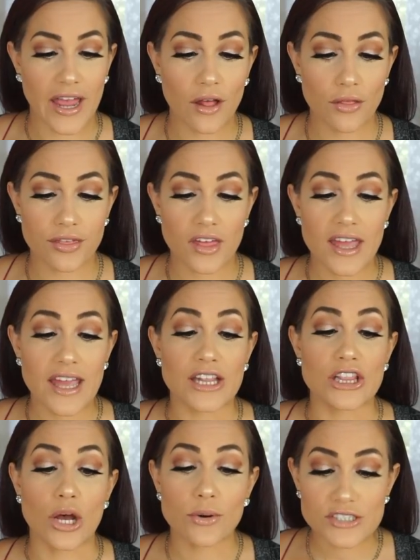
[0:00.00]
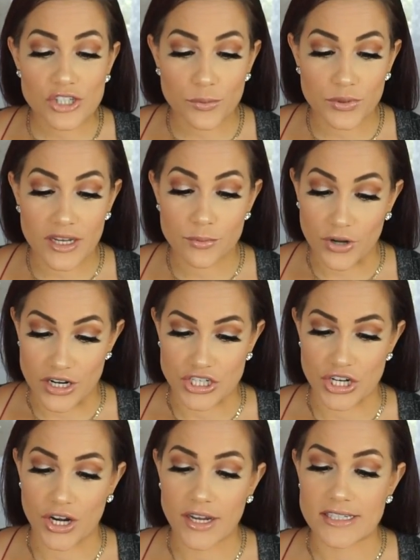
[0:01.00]
health, lowers your blood
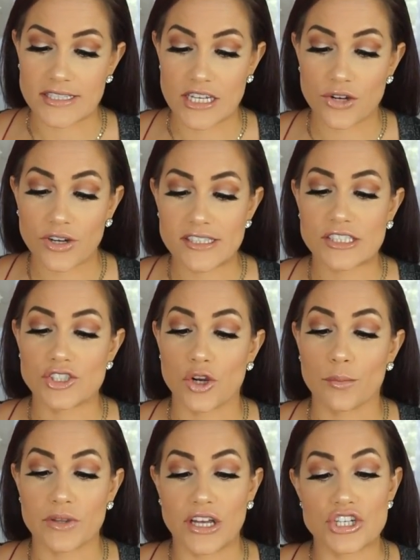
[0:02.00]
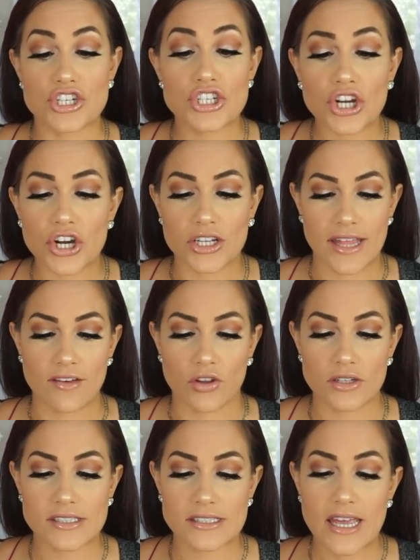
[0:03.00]
pressure, decreases your blood sugar
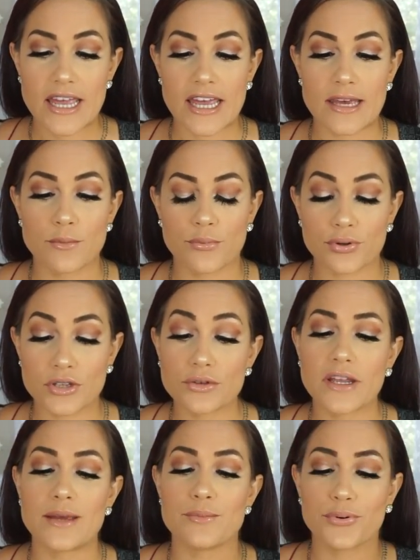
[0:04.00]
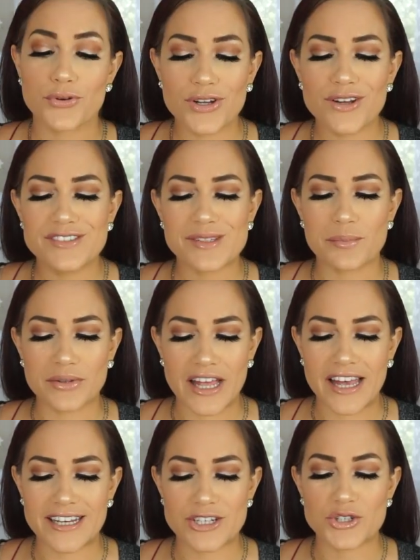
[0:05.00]
levels, imp improves
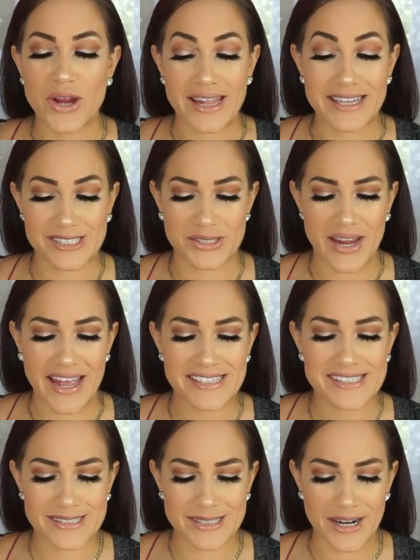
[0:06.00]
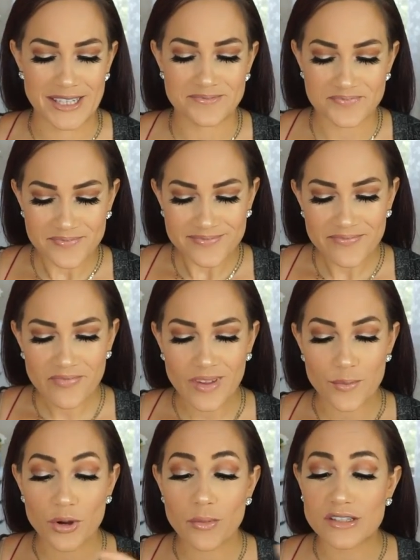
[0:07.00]
blood triglycerides, sorry,
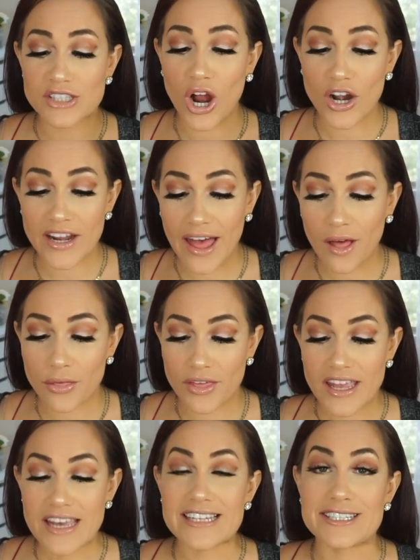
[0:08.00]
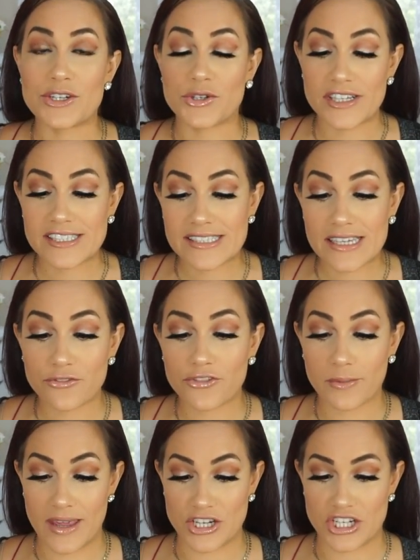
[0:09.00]
promotes heart health, decreases
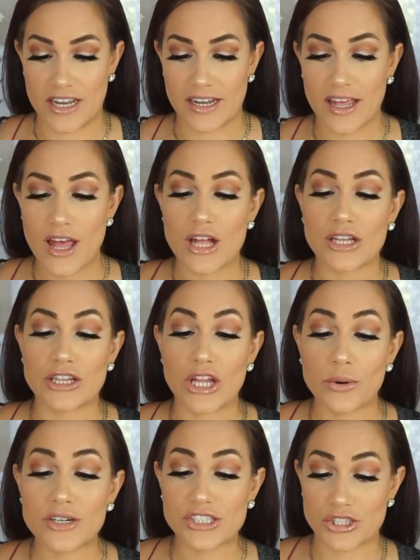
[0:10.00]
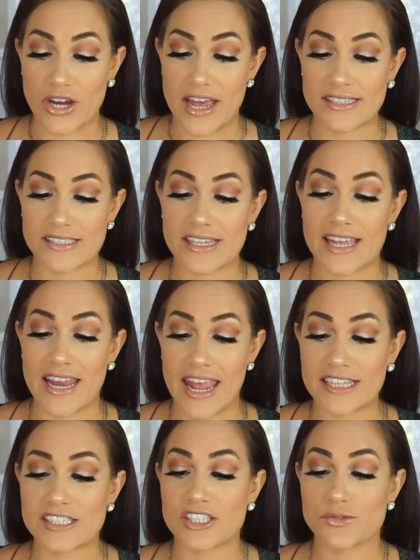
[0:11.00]
inflammation, lowers stress,
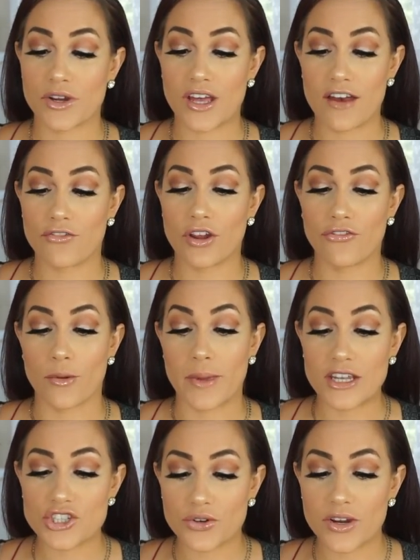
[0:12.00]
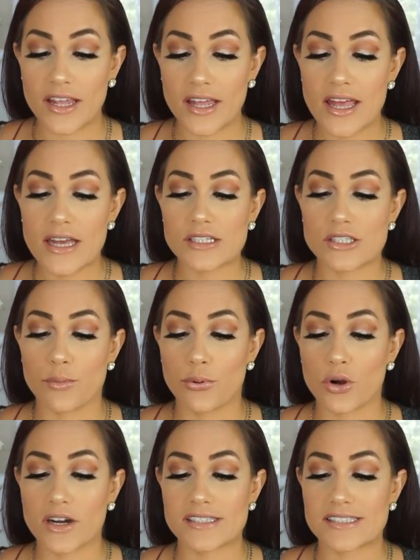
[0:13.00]
enhances recovery from injury,
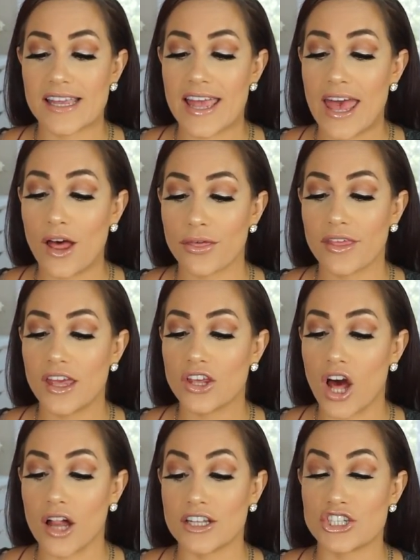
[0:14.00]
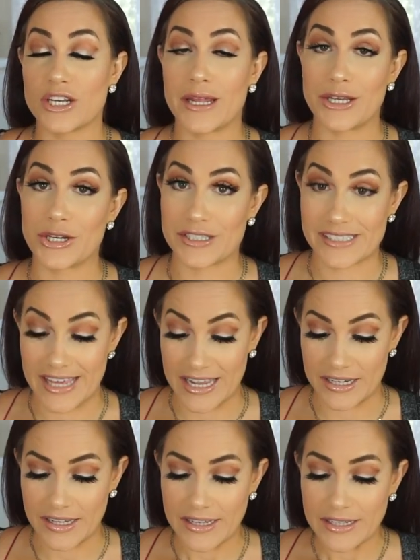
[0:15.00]
supports healthy collagen in your
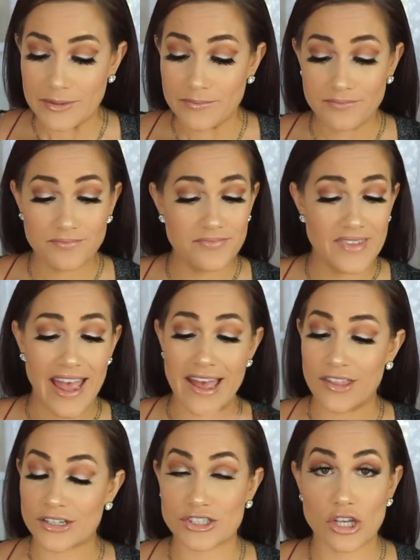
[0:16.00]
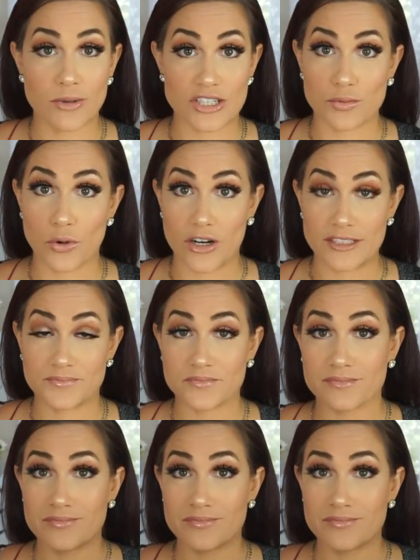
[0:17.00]
skin. And there's so much more.